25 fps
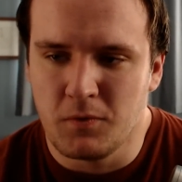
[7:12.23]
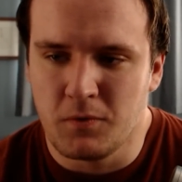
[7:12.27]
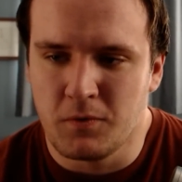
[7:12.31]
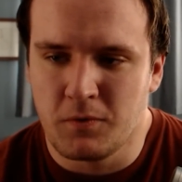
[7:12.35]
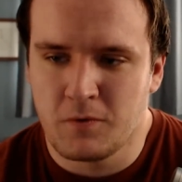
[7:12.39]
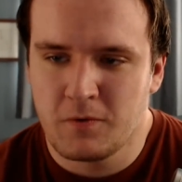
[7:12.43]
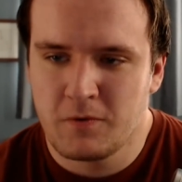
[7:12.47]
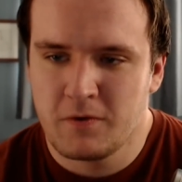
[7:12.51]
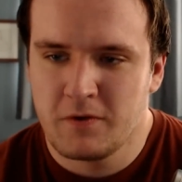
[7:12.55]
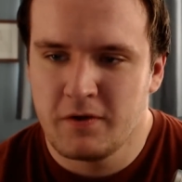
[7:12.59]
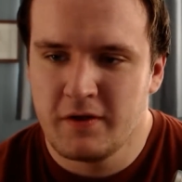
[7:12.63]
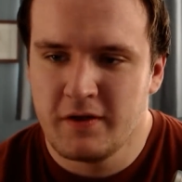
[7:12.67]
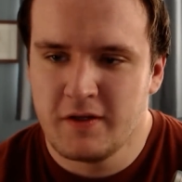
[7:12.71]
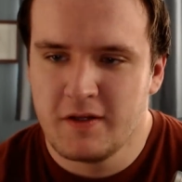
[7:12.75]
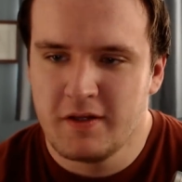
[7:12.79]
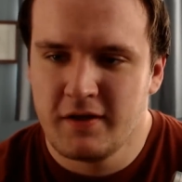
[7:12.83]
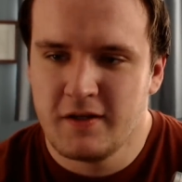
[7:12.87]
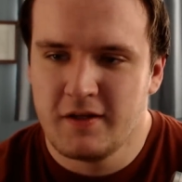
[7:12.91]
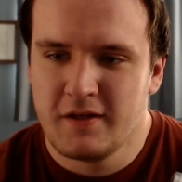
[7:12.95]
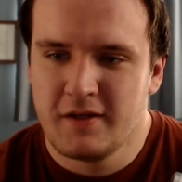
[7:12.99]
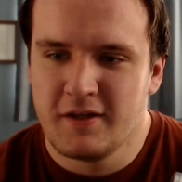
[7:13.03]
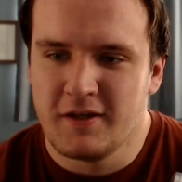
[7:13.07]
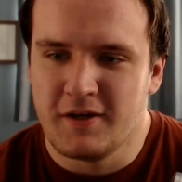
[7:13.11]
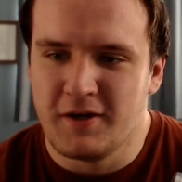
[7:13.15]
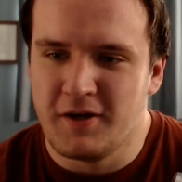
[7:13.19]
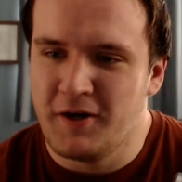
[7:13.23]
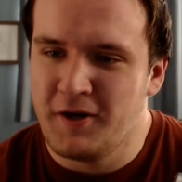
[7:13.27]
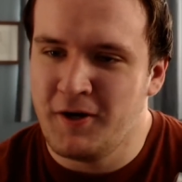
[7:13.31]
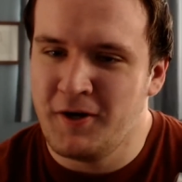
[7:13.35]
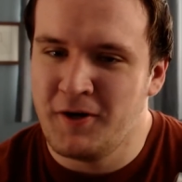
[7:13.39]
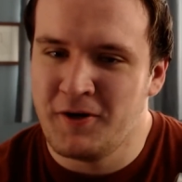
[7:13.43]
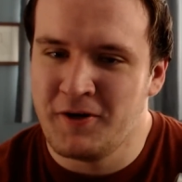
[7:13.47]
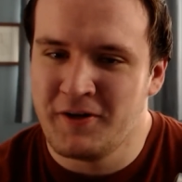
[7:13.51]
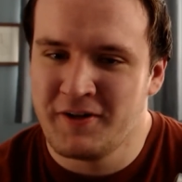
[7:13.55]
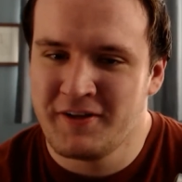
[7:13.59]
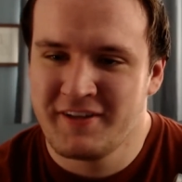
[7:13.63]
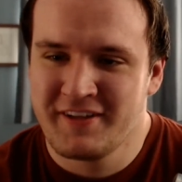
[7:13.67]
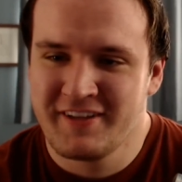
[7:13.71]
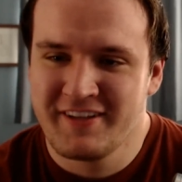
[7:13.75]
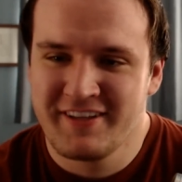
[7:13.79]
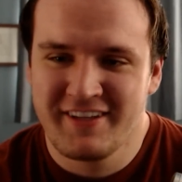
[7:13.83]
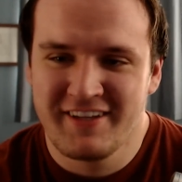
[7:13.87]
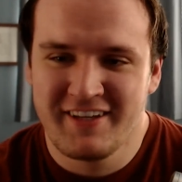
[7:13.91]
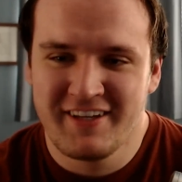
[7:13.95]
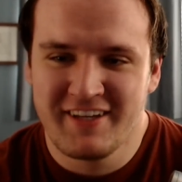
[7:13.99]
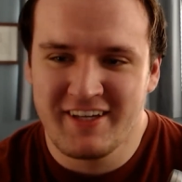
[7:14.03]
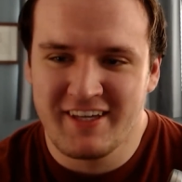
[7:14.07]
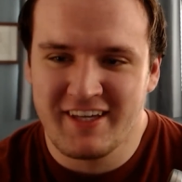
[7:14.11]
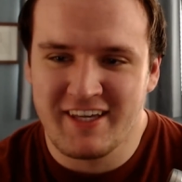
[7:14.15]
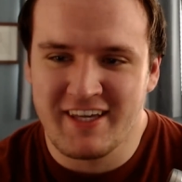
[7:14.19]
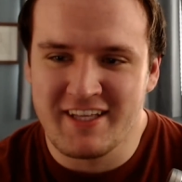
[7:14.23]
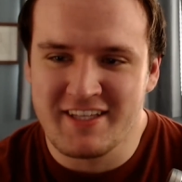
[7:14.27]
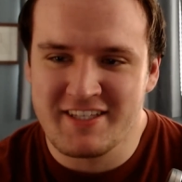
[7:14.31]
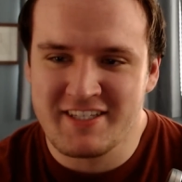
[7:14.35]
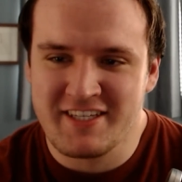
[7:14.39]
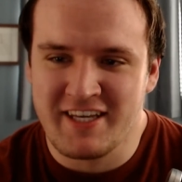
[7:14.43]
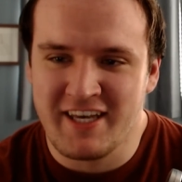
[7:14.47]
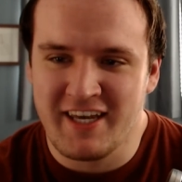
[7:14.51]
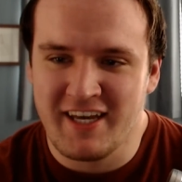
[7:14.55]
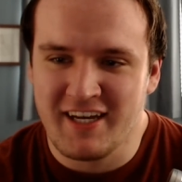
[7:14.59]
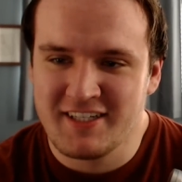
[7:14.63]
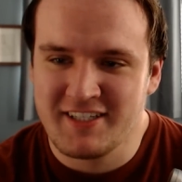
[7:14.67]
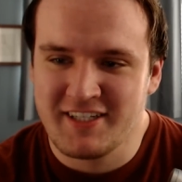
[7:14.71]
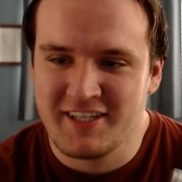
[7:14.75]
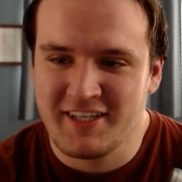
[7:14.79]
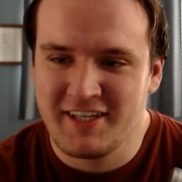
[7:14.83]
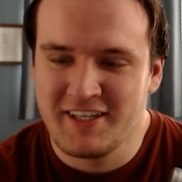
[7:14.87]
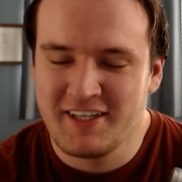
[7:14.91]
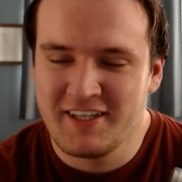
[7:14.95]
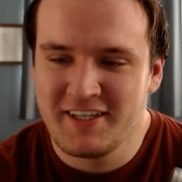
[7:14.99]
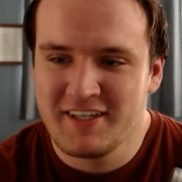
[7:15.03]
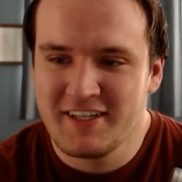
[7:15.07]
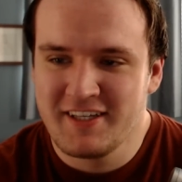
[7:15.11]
Oof. Oh! Gets kicked.